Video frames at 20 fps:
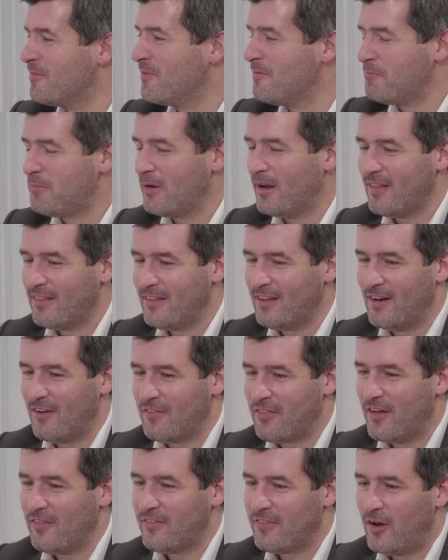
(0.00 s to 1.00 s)
But you know,
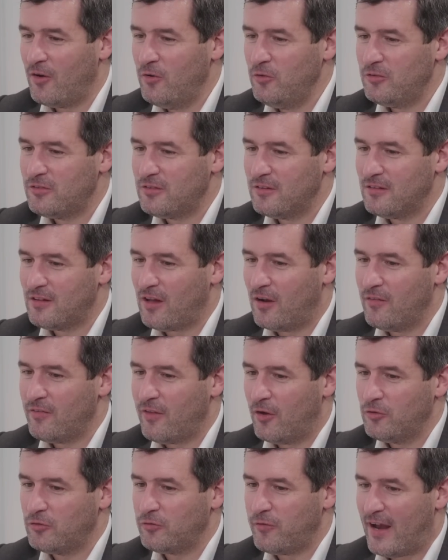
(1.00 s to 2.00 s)

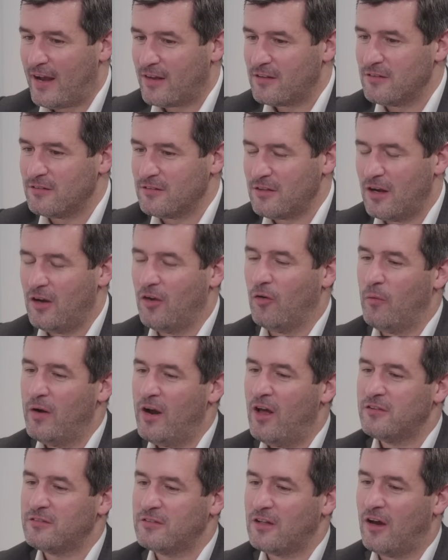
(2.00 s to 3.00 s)
those factors. Yeah, look, when
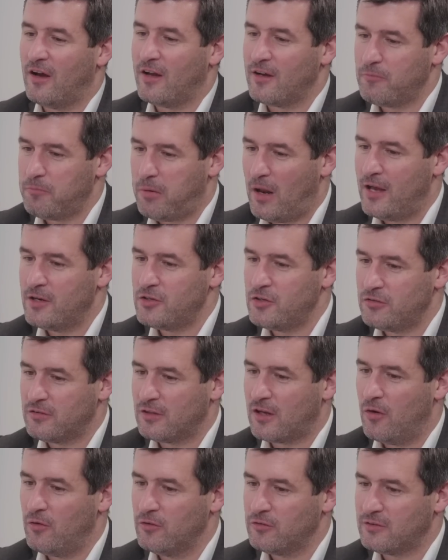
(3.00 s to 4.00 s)
I started, players used to
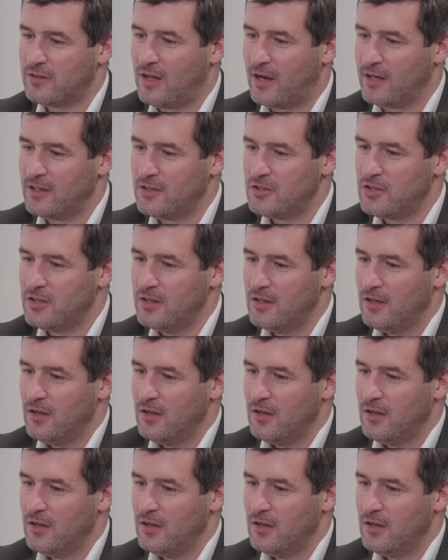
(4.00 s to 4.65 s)
go on stage